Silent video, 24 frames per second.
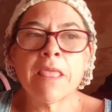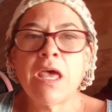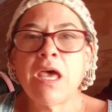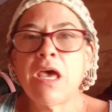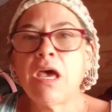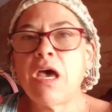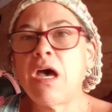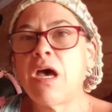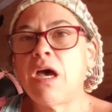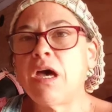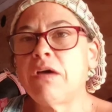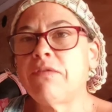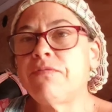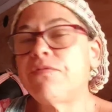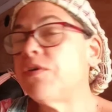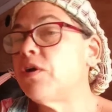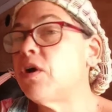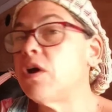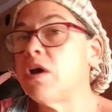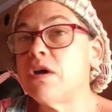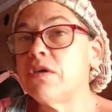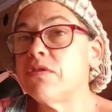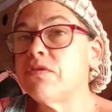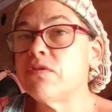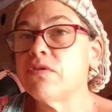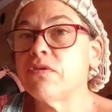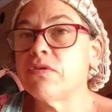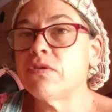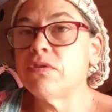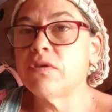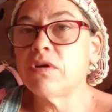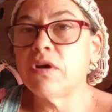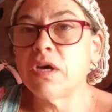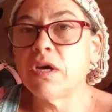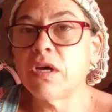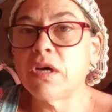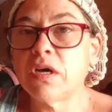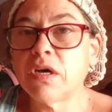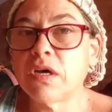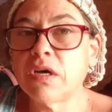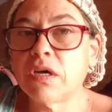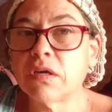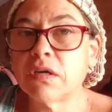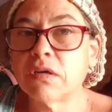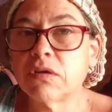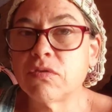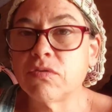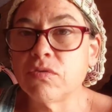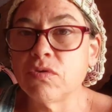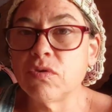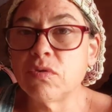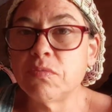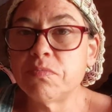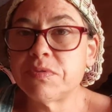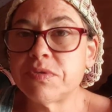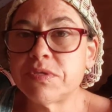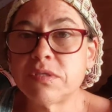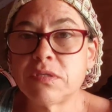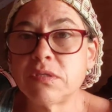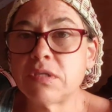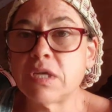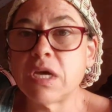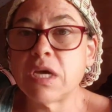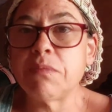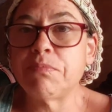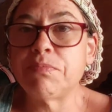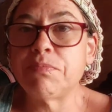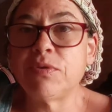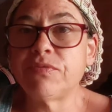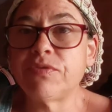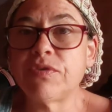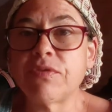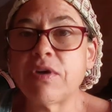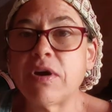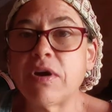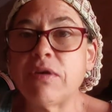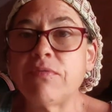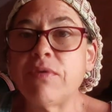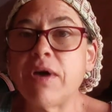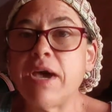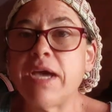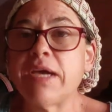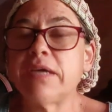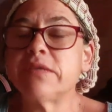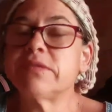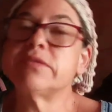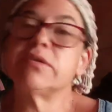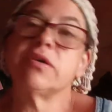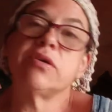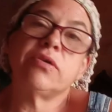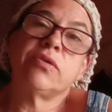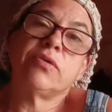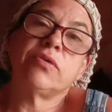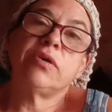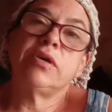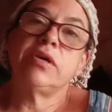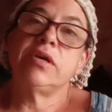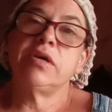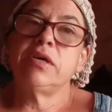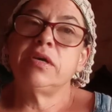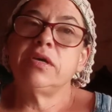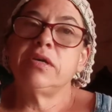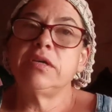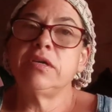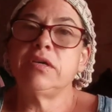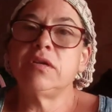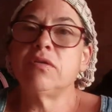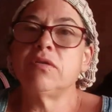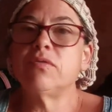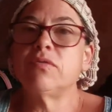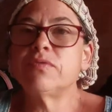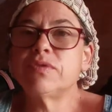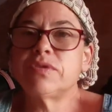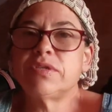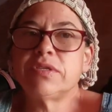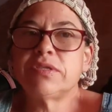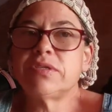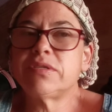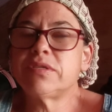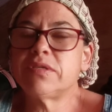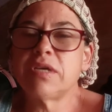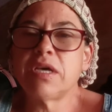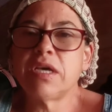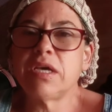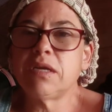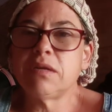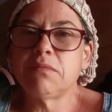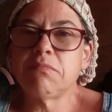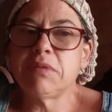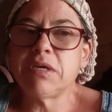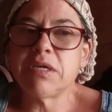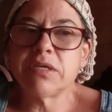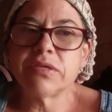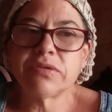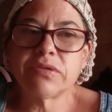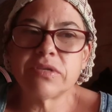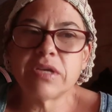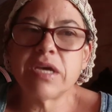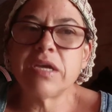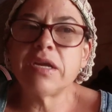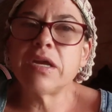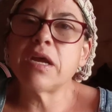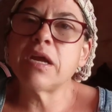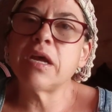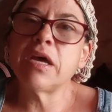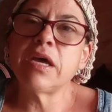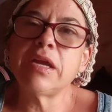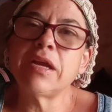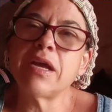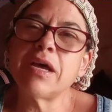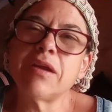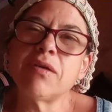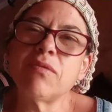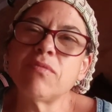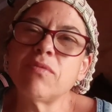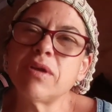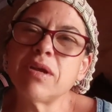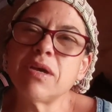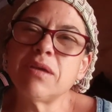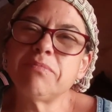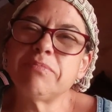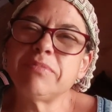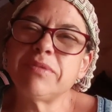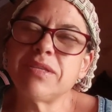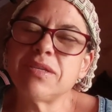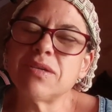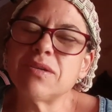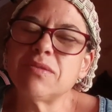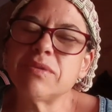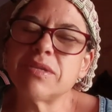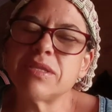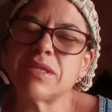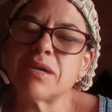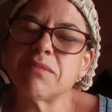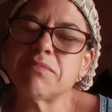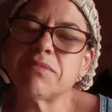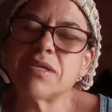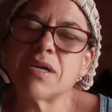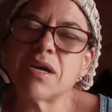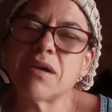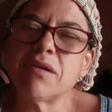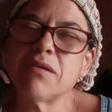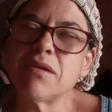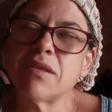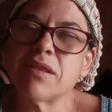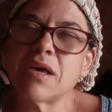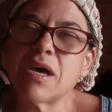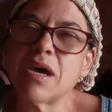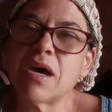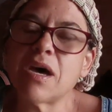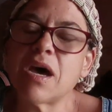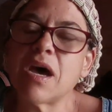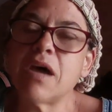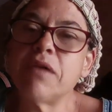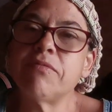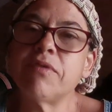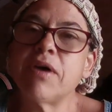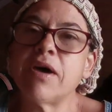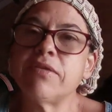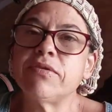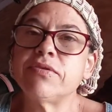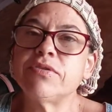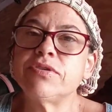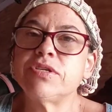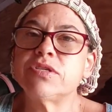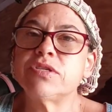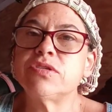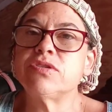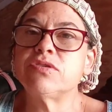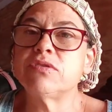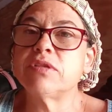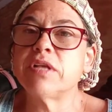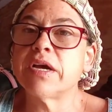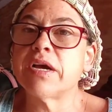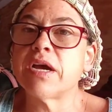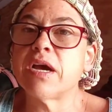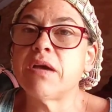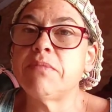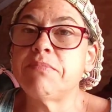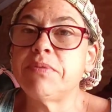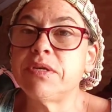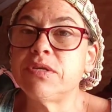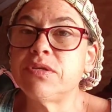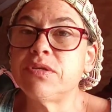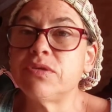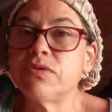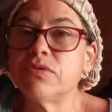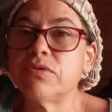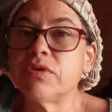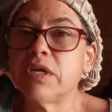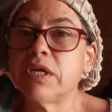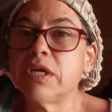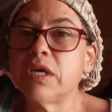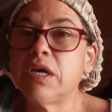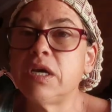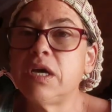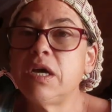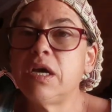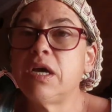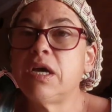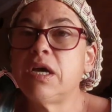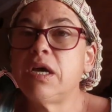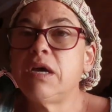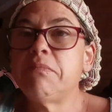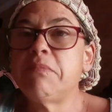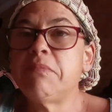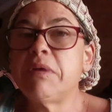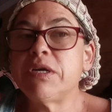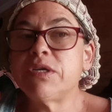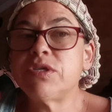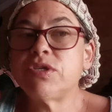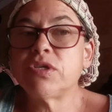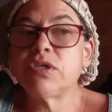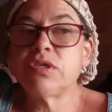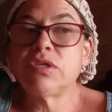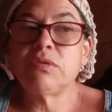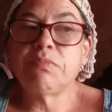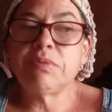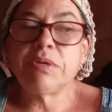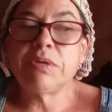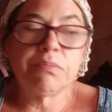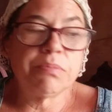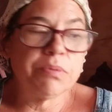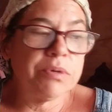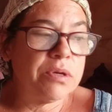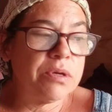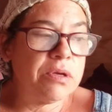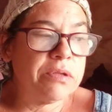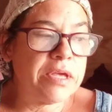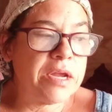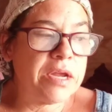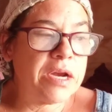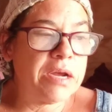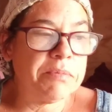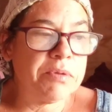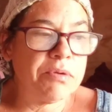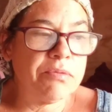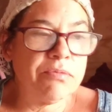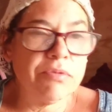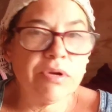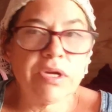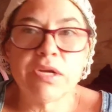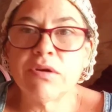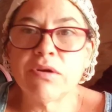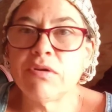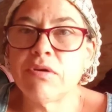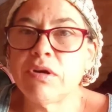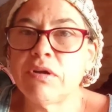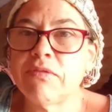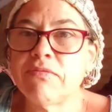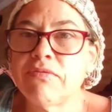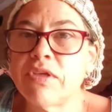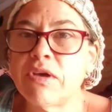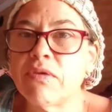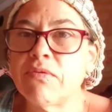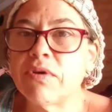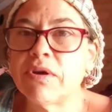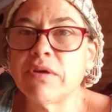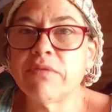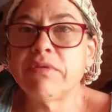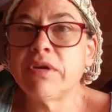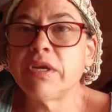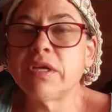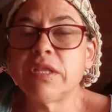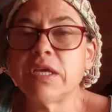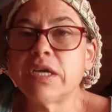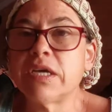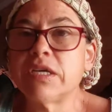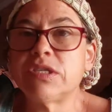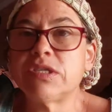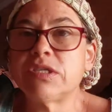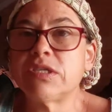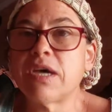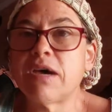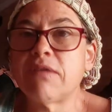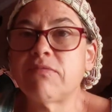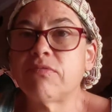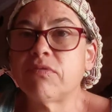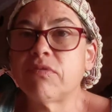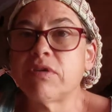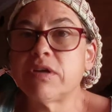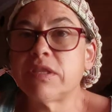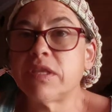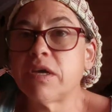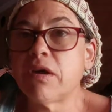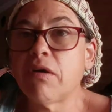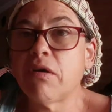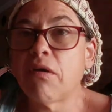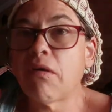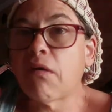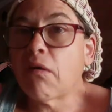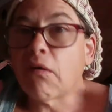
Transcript: uh, for other uh, groups, they approved it right away. So, you know, it was just hit and miss. And I, and I don't want to deal with them. I'm tired of that. I'd rather just do like I've been doing, mention to people that I'm a reader, and if they want a reading, they can just have one right there.